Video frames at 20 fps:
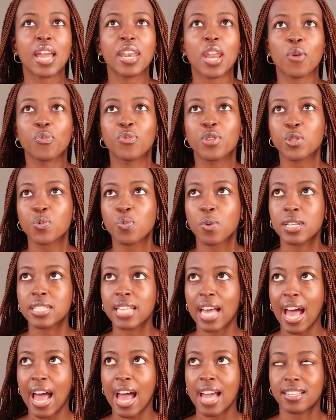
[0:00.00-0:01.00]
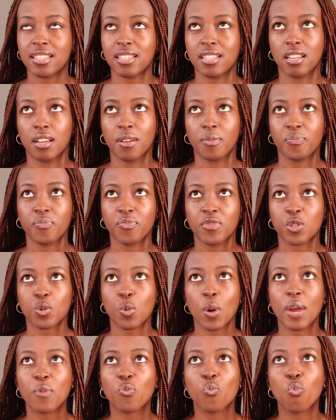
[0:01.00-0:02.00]
Now this was at
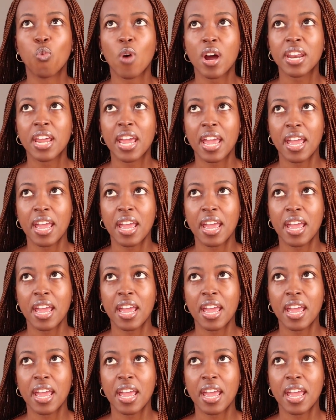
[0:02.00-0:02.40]
1